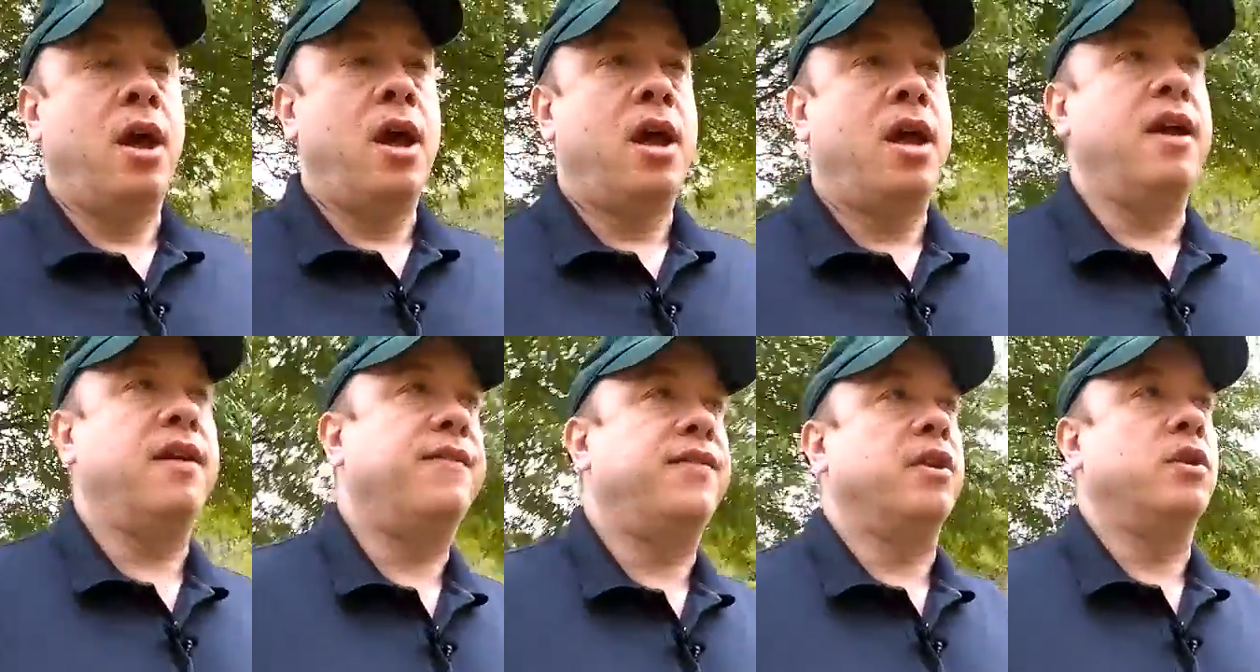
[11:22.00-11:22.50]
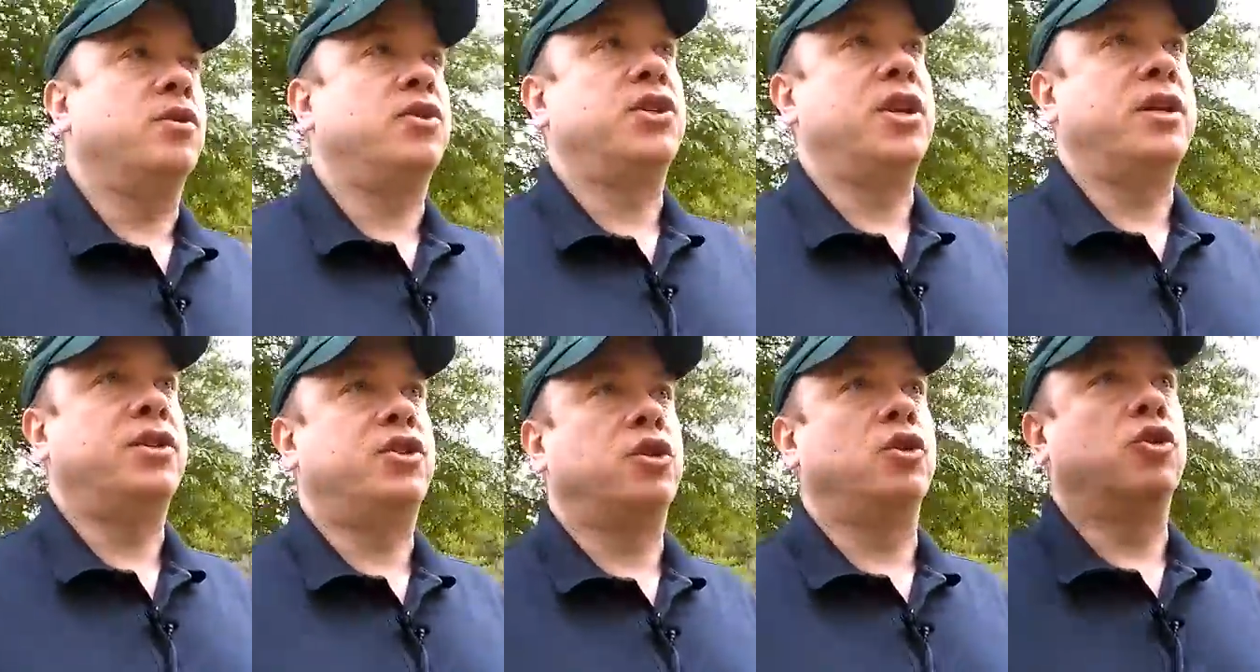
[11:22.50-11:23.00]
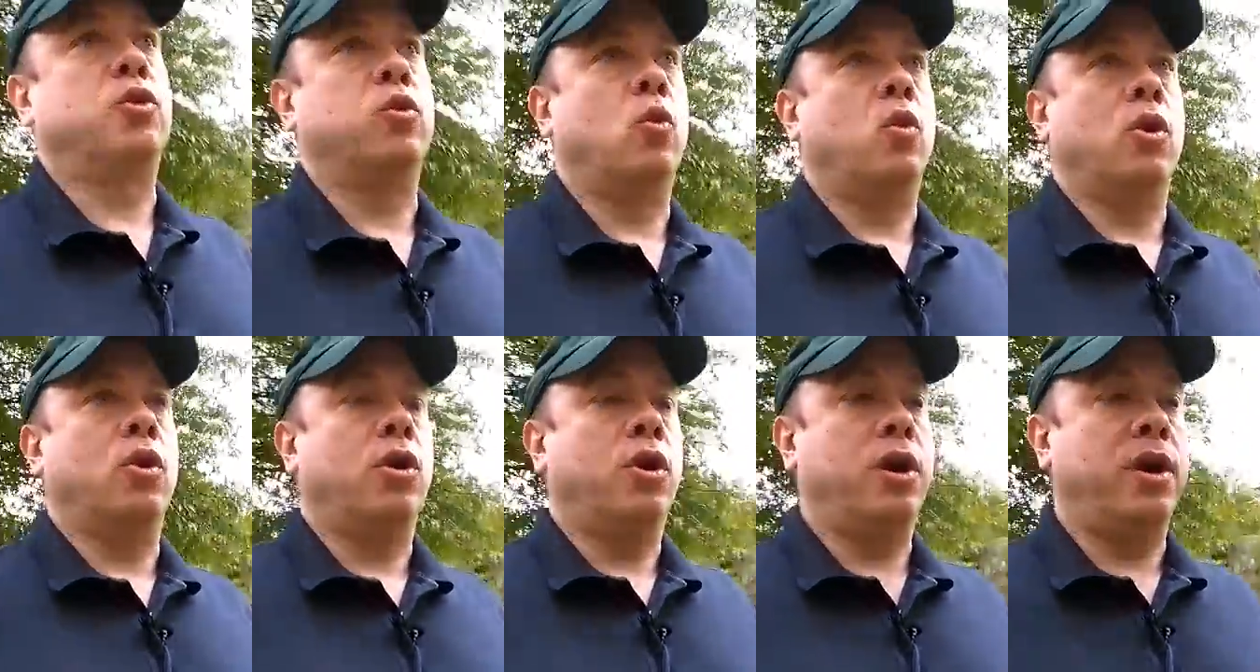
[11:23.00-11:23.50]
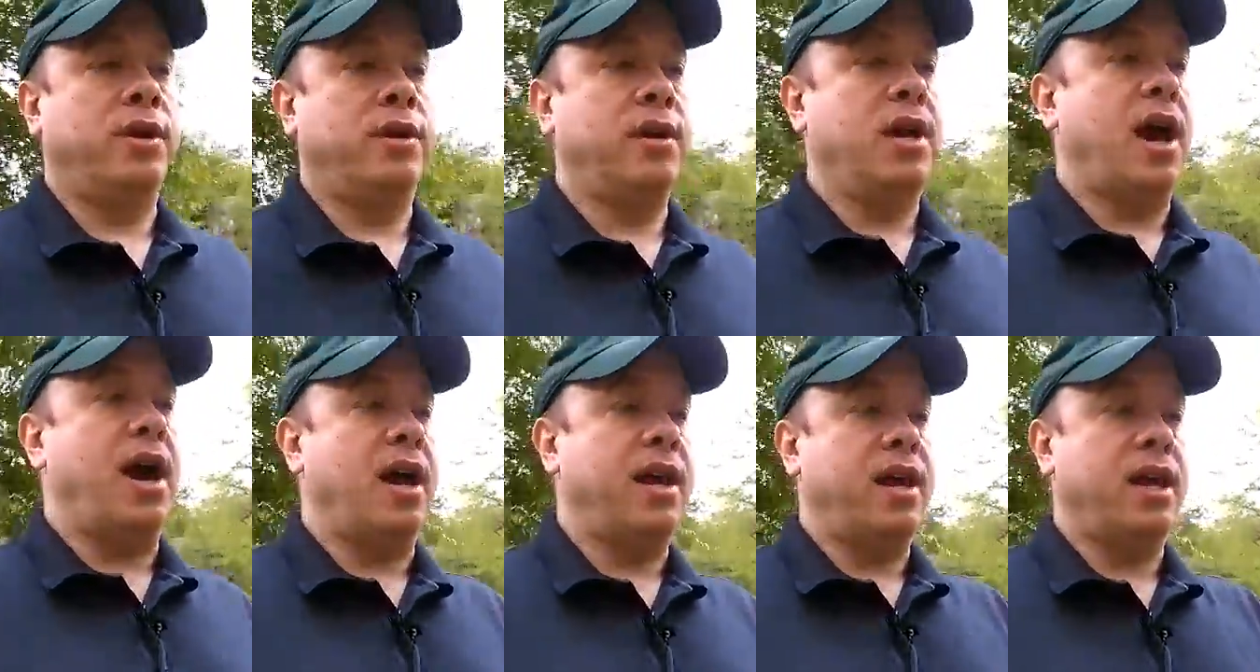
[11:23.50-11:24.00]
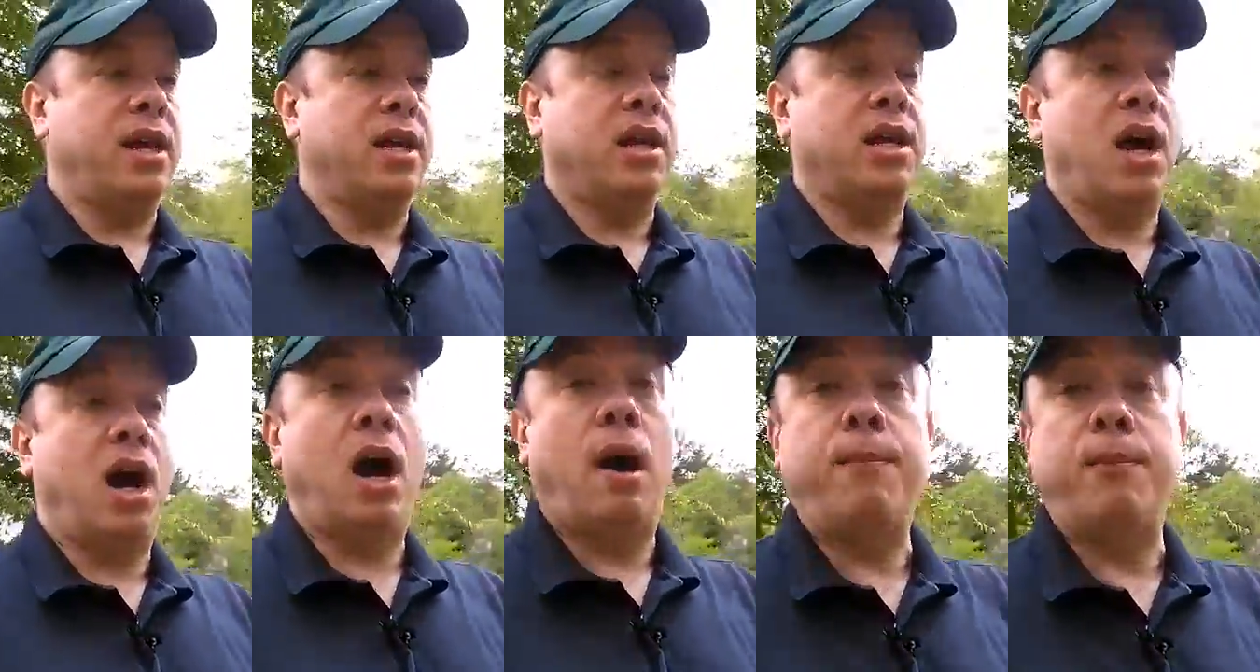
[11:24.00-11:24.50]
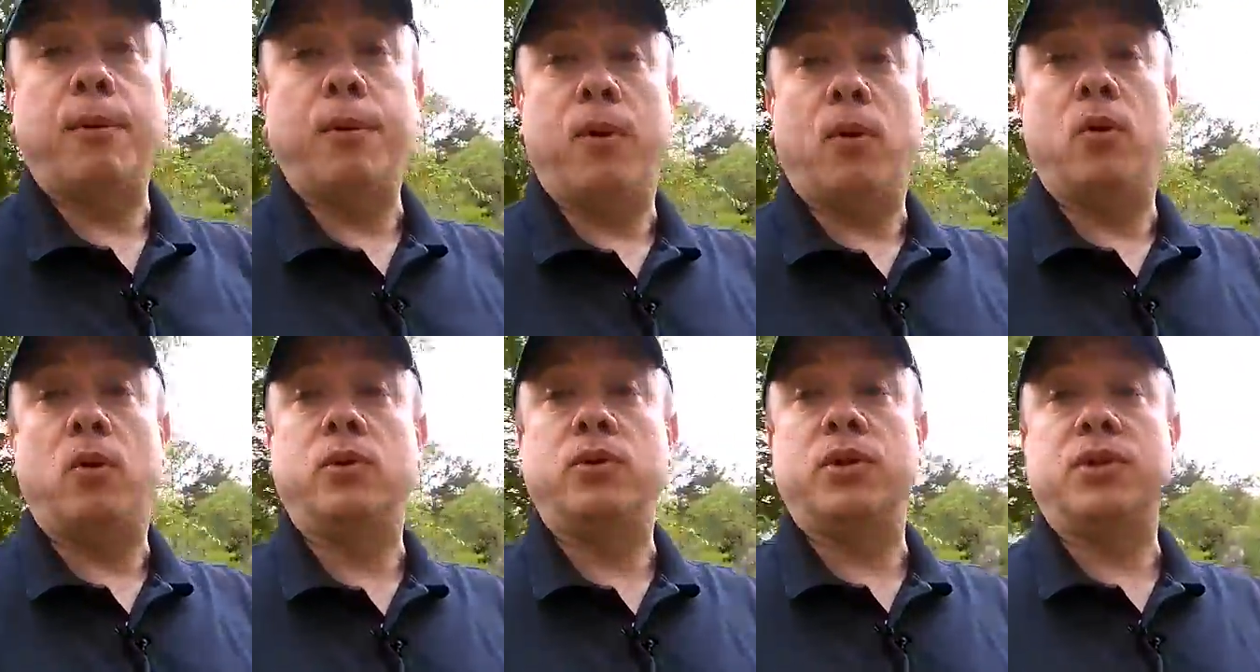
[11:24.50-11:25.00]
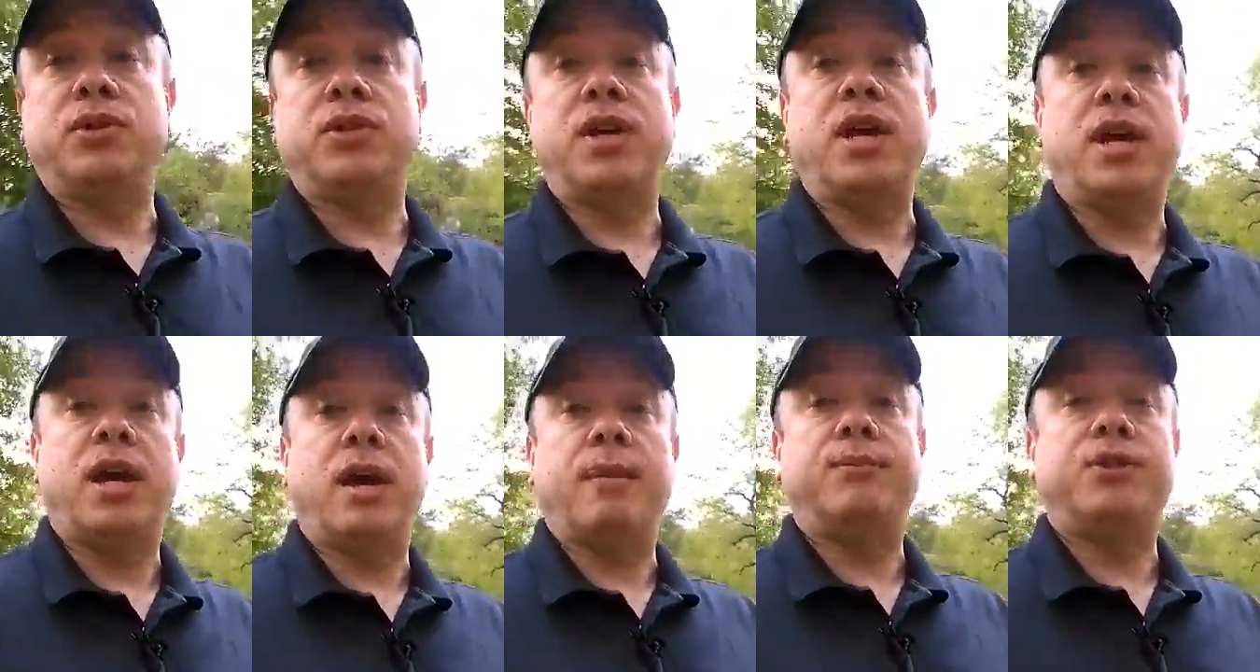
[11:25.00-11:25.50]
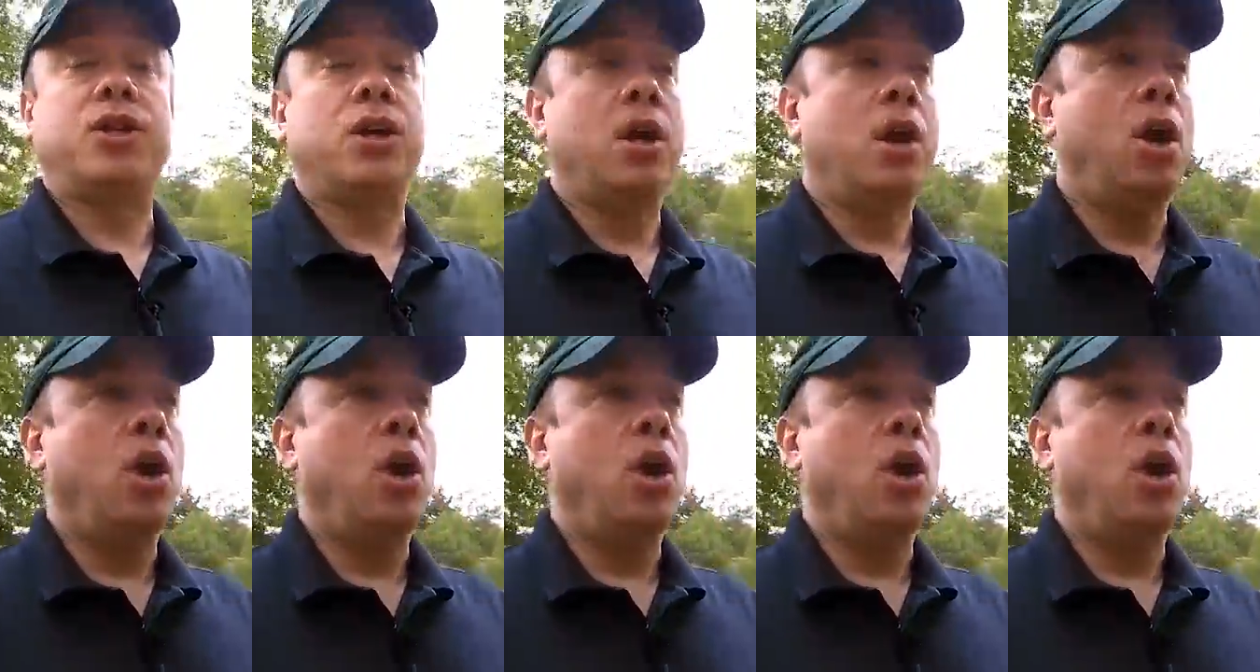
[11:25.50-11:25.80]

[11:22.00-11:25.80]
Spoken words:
if those sensors were not in comparable setups,